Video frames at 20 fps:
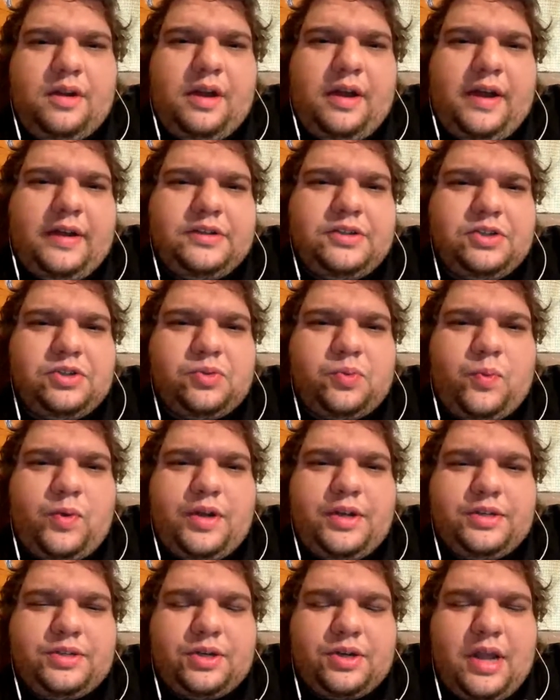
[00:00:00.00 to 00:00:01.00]
I just
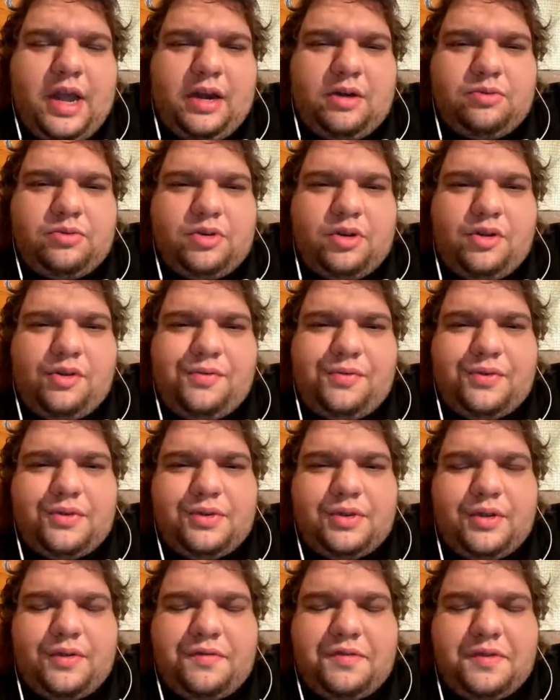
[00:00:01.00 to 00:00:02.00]
wish, I don't know
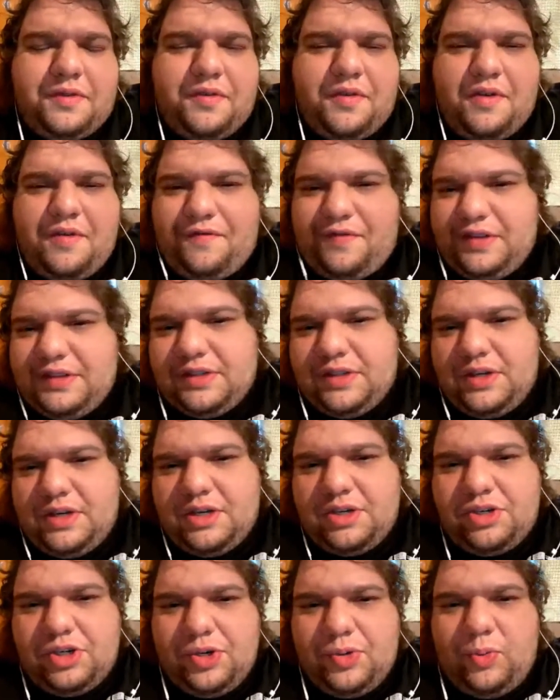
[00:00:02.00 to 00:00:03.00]
if it's an
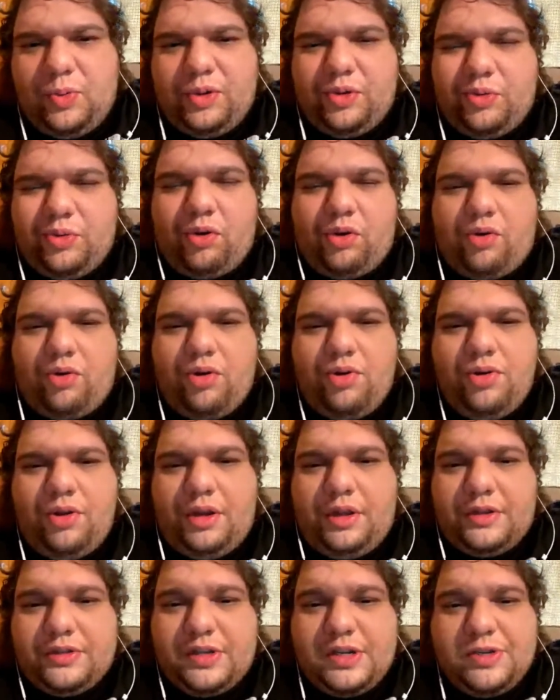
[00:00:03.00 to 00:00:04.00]
issue with recruiting
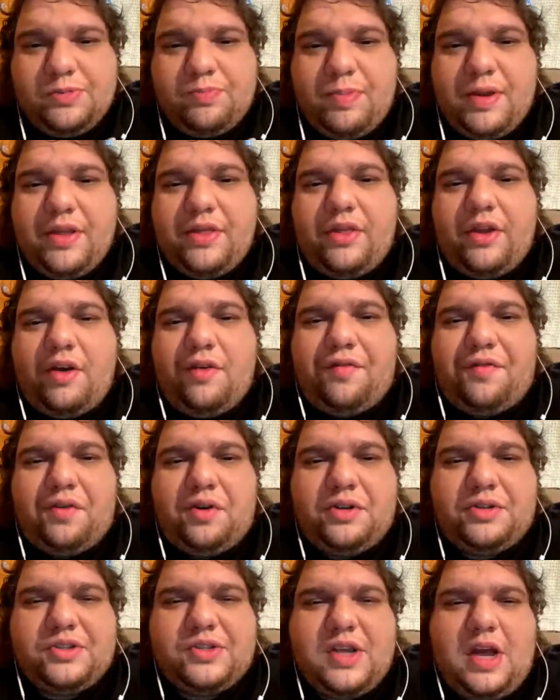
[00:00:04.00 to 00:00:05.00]
because he's been there for
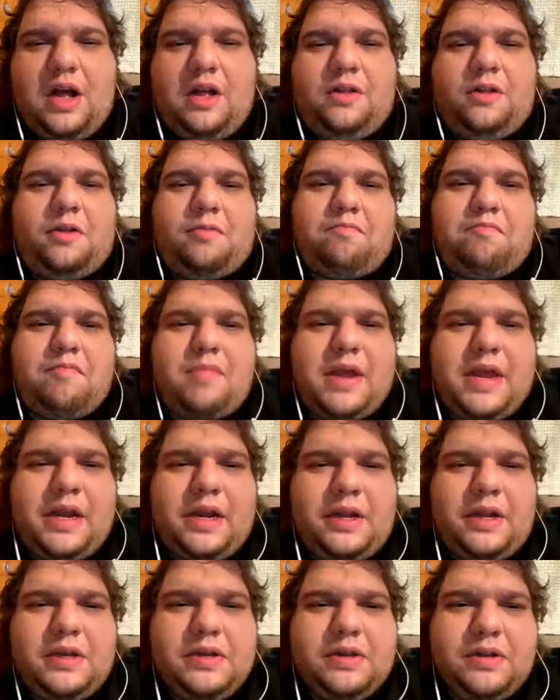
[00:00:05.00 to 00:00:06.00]
a solid
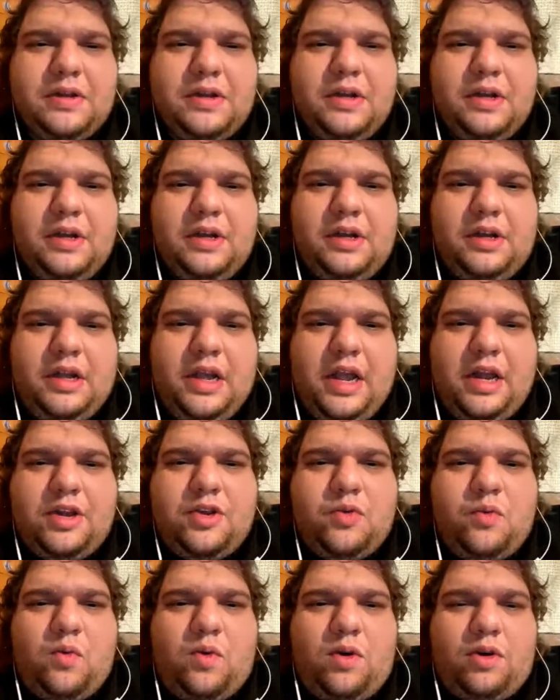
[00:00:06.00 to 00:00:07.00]
minute, and
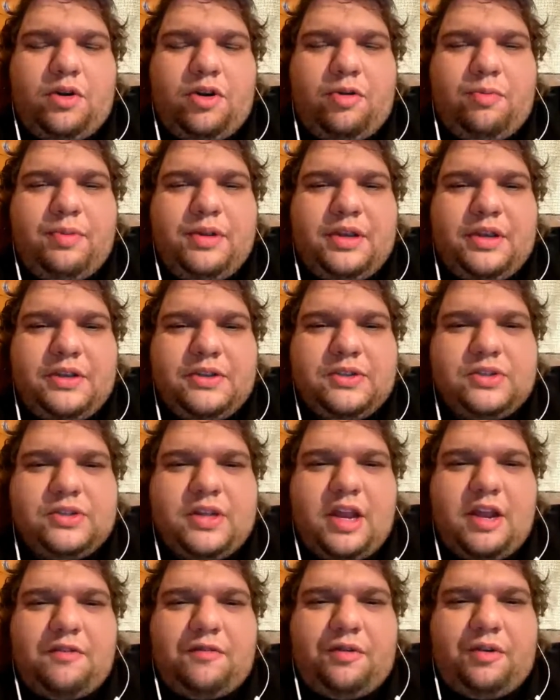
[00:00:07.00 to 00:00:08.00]
you wonder because
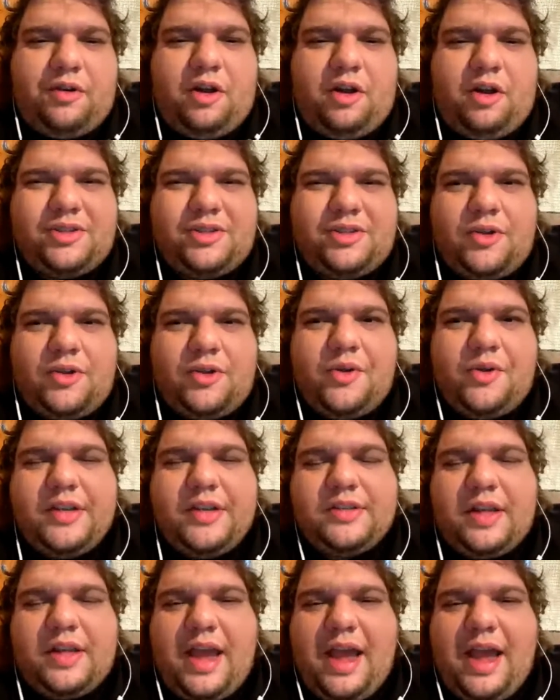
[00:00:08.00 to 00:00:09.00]
Stanford also has
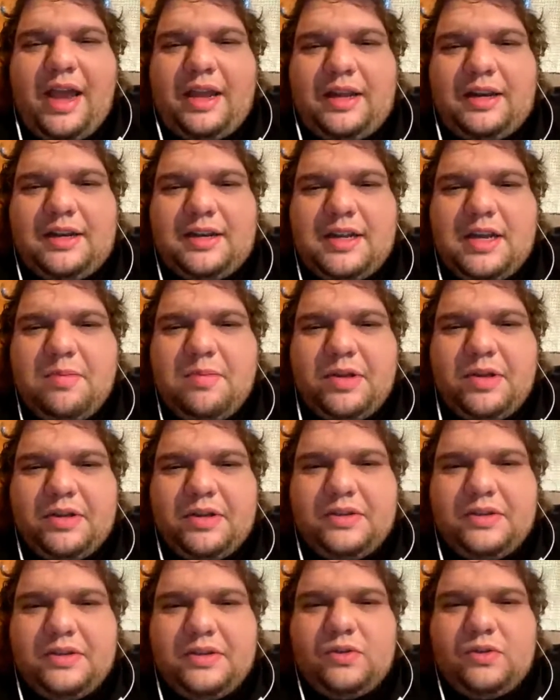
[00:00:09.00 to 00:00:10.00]
the
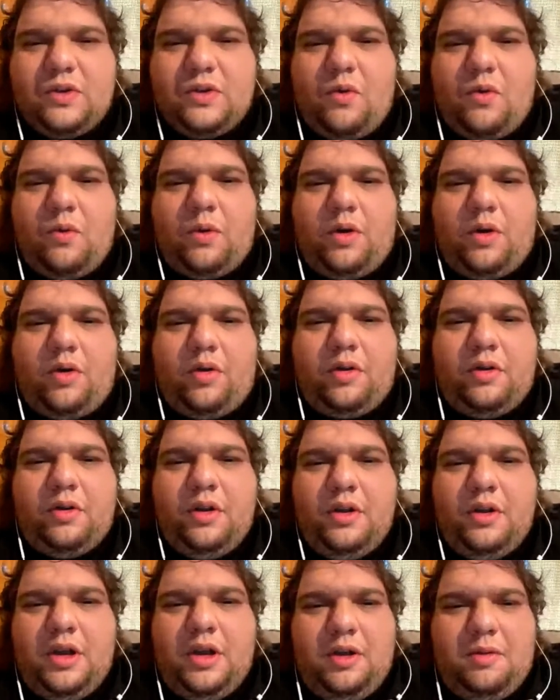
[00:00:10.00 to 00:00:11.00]
academics going on.
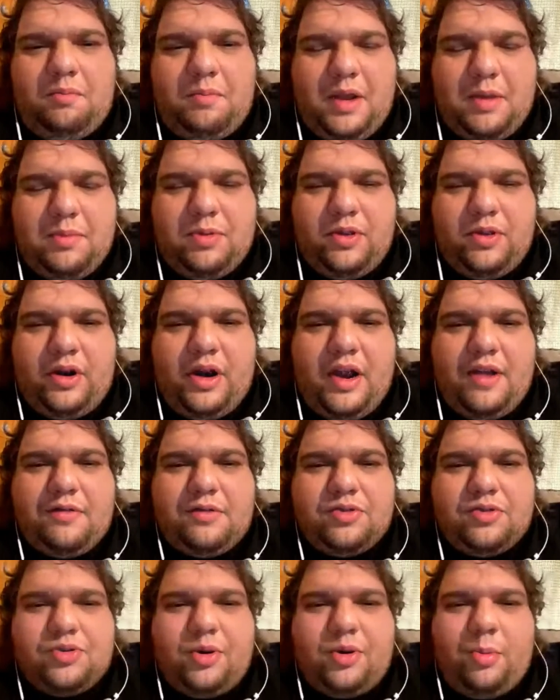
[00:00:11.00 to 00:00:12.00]
Maybe they're
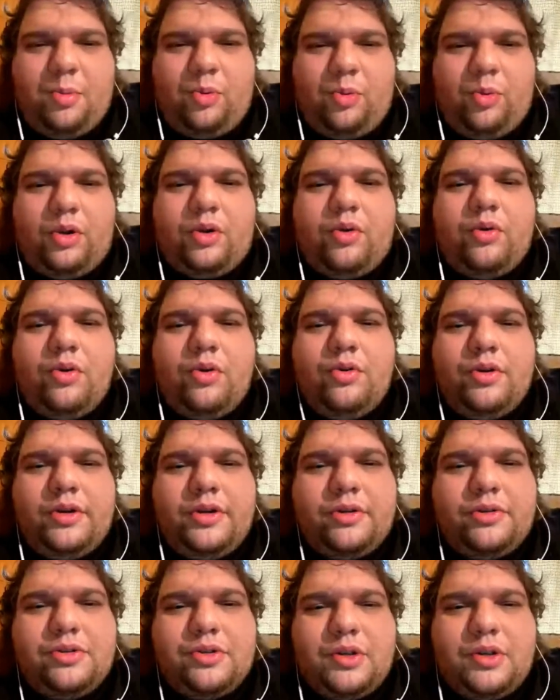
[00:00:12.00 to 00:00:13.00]
having trouble recruiting
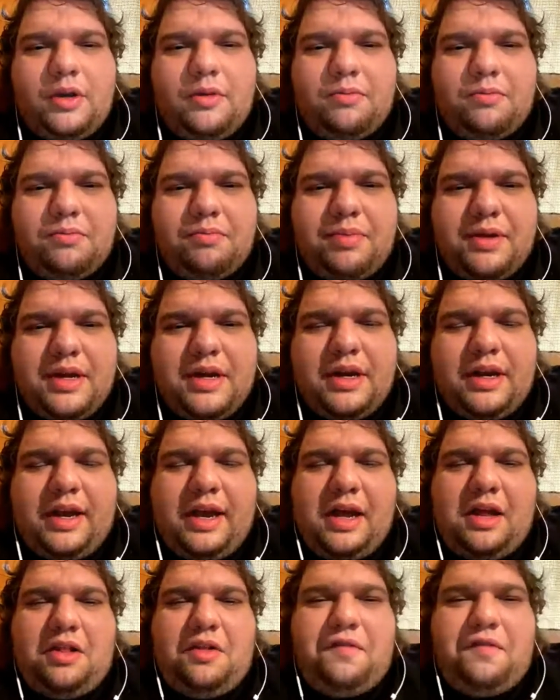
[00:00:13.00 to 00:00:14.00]
or something, being in
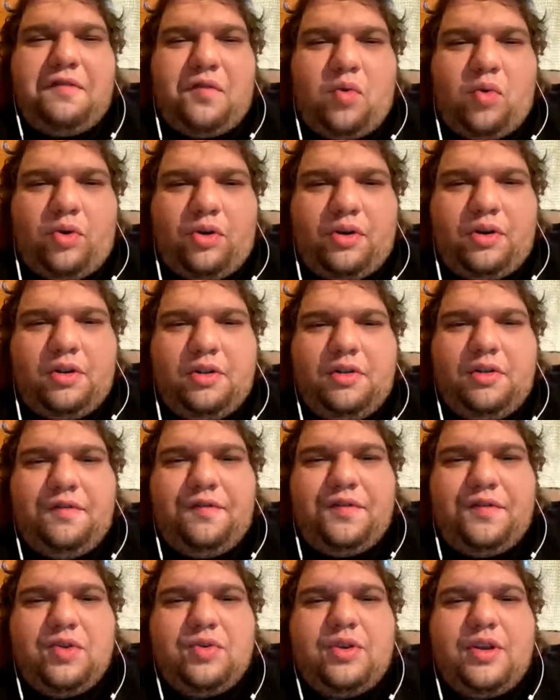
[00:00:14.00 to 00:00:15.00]
California, a
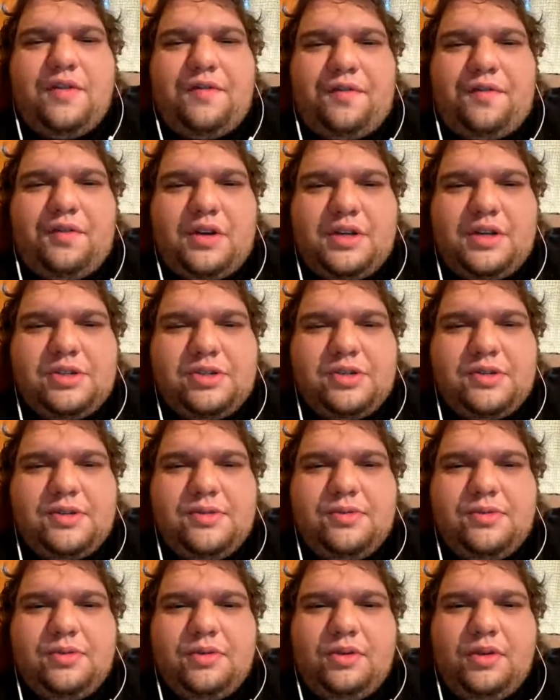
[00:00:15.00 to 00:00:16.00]
few different
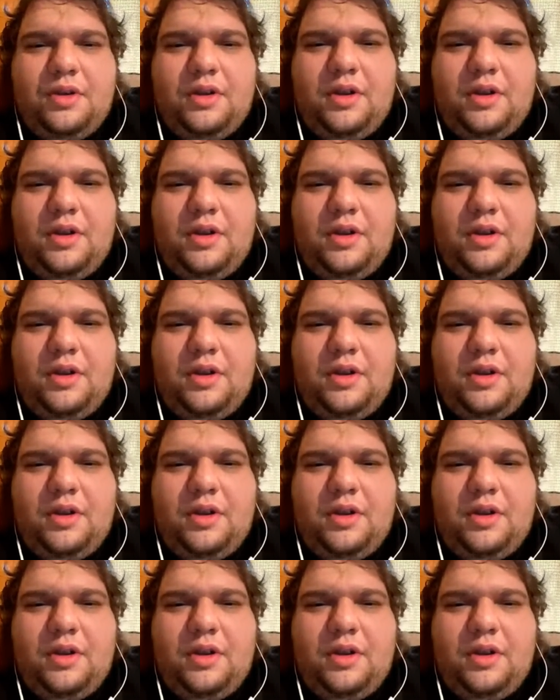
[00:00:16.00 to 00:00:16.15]
issues.